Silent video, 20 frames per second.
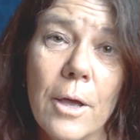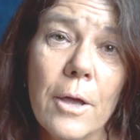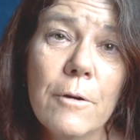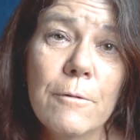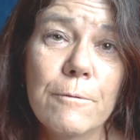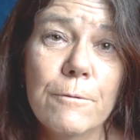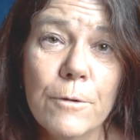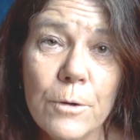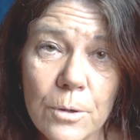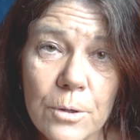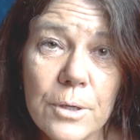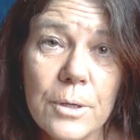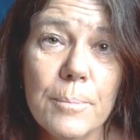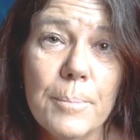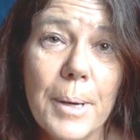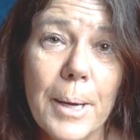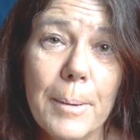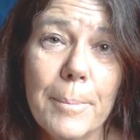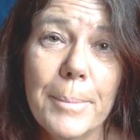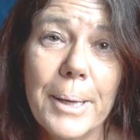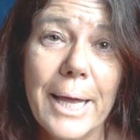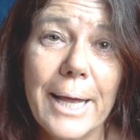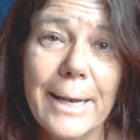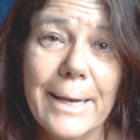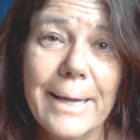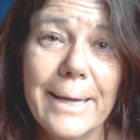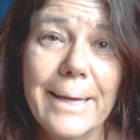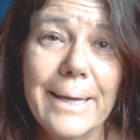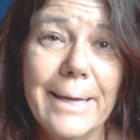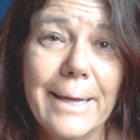food in my
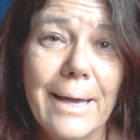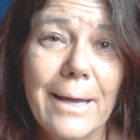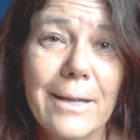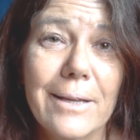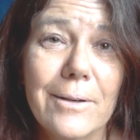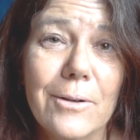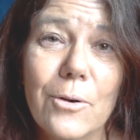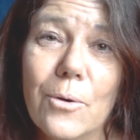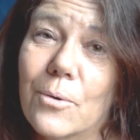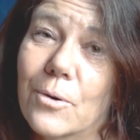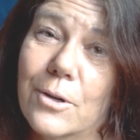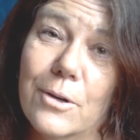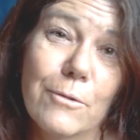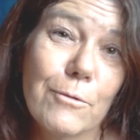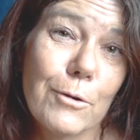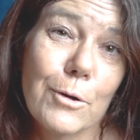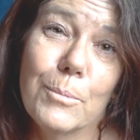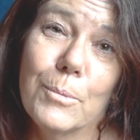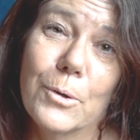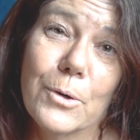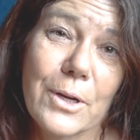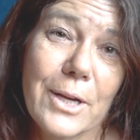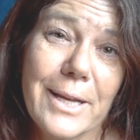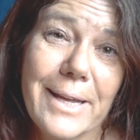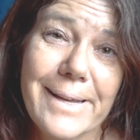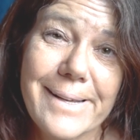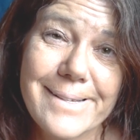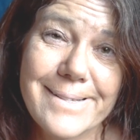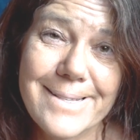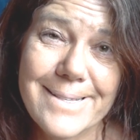belly, and not everybody
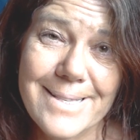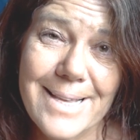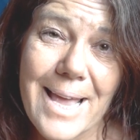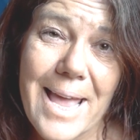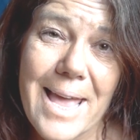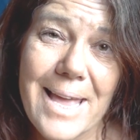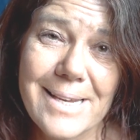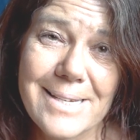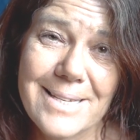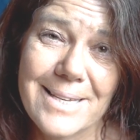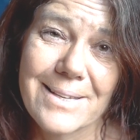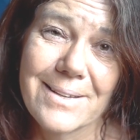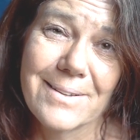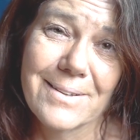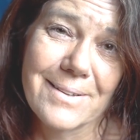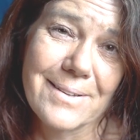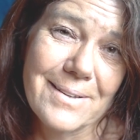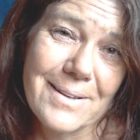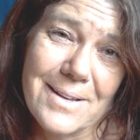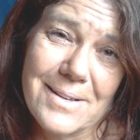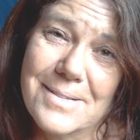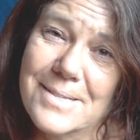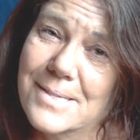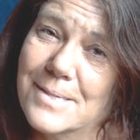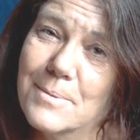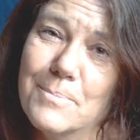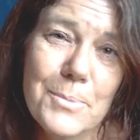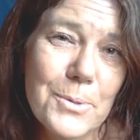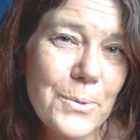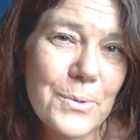has that. As
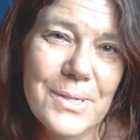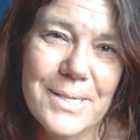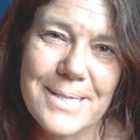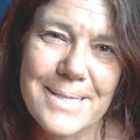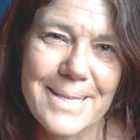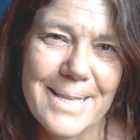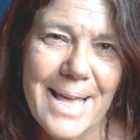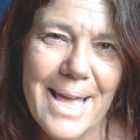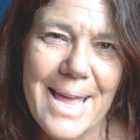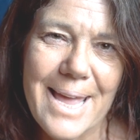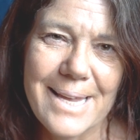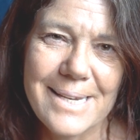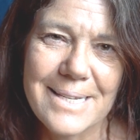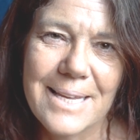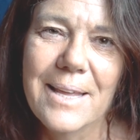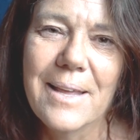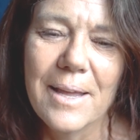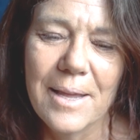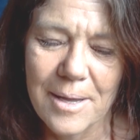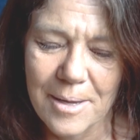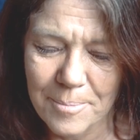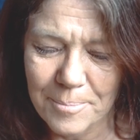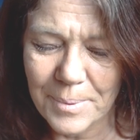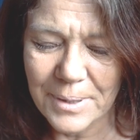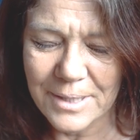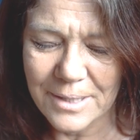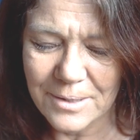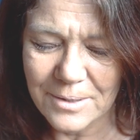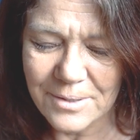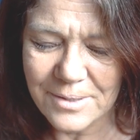simple as that.
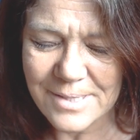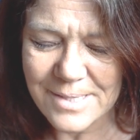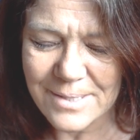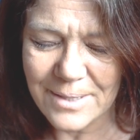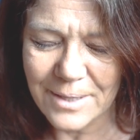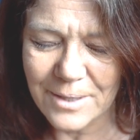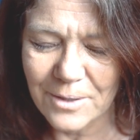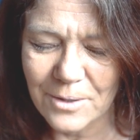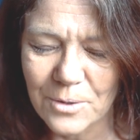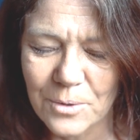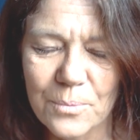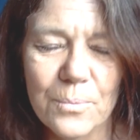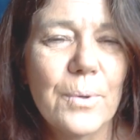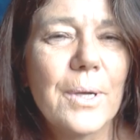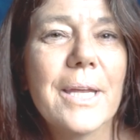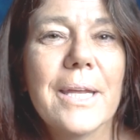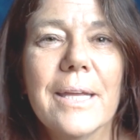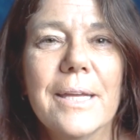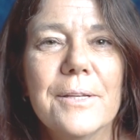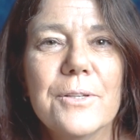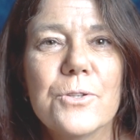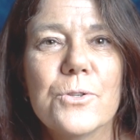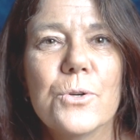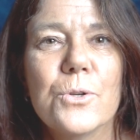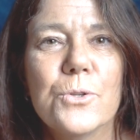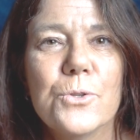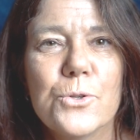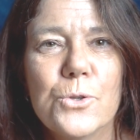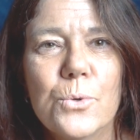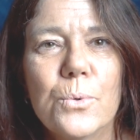But it looks like a good weekend to
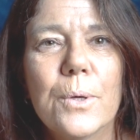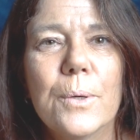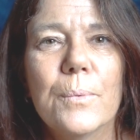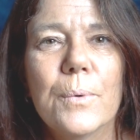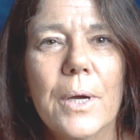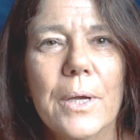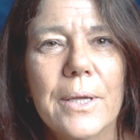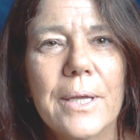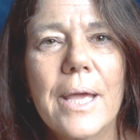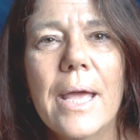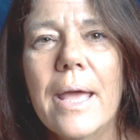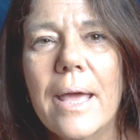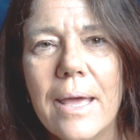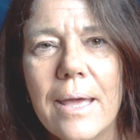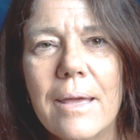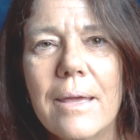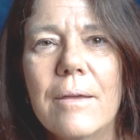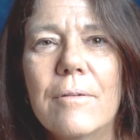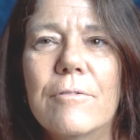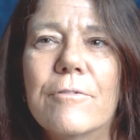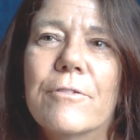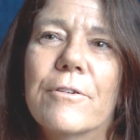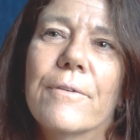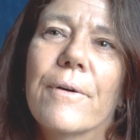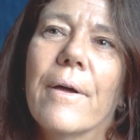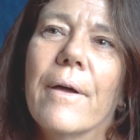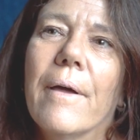enjoy what you have,